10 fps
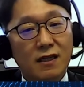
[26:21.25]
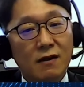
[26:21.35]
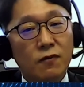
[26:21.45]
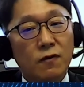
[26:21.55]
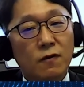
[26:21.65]

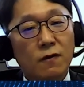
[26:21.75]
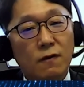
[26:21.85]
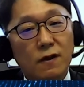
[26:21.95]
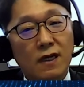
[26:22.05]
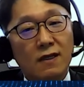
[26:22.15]
If
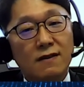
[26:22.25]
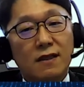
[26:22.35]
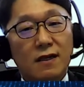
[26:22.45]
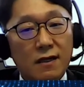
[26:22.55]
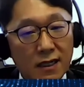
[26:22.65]
it
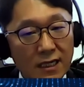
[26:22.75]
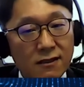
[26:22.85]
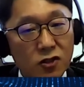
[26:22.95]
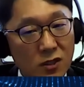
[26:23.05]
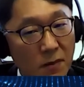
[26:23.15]

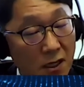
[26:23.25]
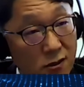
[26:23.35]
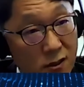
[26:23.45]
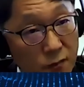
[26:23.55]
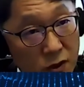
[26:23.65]
relates to ship
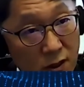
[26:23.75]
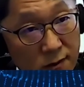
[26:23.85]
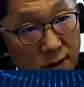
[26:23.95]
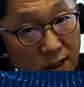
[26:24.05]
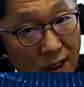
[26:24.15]
energy
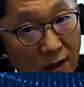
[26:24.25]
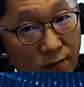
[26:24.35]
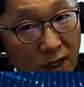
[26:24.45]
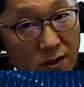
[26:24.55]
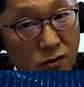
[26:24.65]

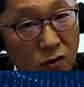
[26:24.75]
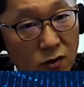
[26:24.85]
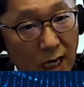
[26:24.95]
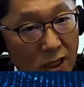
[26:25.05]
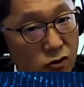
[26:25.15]
efficiency based
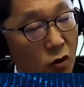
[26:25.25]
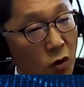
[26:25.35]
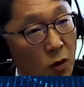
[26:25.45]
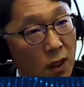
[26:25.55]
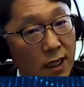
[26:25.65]
on the
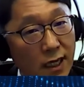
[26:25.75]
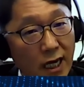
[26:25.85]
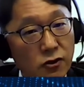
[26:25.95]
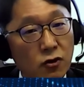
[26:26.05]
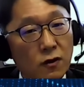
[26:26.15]
actual
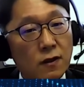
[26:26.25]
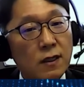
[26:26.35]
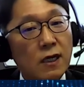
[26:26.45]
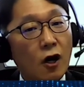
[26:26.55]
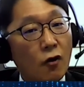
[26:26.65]

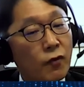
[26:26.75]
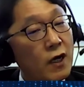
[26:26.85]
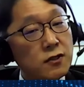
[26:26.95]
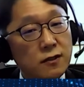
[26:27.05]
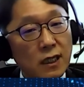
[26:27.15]
annual
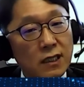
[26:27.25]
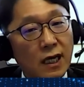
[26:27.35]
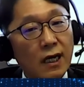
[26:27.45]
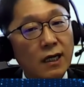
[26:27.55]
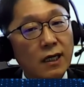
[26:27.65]
operation
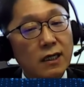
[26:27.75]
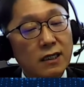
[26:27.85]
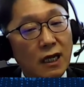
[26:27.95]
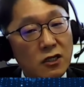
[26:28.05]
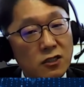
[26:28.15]
data,
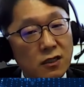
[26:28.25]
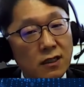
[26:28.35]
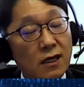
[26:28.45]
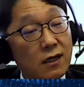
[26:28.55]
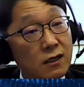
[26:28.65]
in
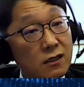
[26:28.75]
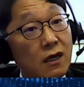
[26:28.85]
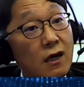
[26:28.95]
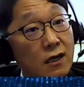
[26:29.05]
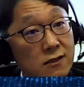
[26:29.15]
addition,
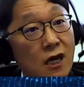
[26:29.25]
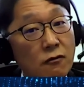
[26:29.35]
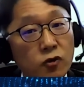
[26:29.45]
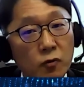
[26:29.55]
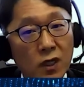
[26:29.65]
criteria
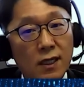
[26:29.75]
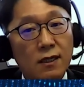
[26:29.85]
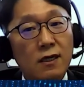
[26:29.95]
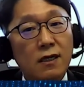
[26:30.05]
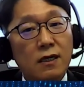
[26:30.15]
itself
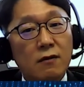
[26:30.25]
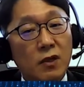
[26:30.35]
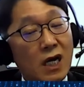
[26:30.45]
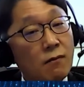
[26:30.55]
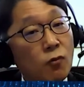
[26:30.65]
will
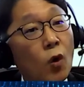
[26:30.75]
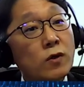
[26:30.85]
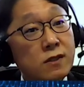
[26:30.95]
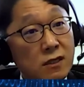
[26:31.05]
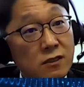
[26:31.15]
become
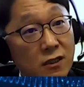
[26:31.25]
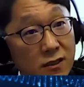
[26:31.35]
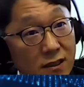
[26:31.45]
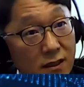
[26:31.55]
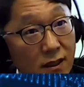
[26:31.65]
more
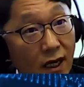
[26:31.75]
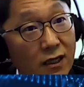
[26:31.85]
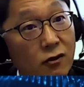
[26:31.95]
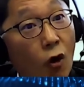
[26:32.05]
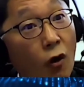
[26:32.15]
stringent,
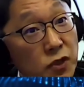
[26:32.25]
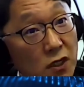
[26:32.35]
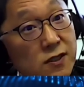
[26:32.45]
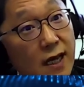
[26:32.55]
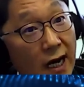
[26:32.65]
and
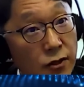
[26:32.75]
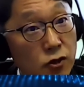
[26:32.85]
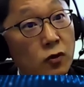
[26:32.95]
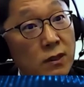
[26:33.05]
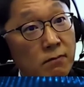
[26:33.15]
options I
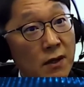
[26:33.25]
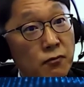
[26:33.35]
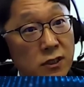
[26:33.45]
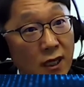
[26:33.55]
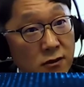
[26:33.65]
showed in
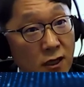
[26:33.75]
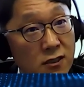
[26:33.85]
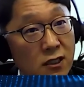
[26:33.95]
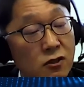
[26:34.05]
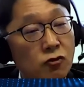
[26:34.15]
my
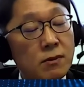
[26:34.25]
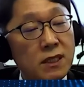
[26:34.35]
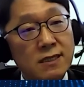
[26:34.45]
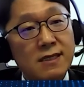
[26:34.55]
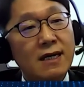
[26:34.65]
presentation will
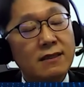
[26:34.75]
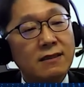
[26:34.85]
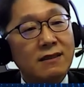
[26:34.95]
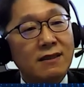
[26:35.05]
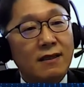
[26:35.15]
be
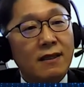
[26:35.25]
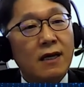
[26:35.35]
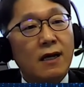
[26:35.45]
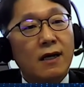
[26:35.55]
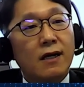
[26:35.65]
decided
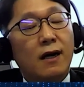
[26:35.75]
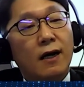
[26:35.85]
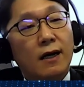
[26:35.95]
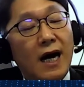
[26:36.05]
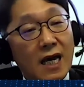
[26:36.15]
in
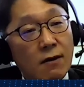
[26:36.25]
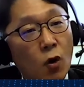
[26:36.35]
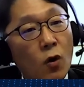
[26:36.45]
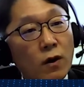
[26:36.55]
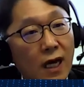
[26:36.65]

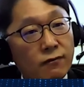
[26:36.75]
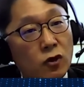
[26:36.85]
IMO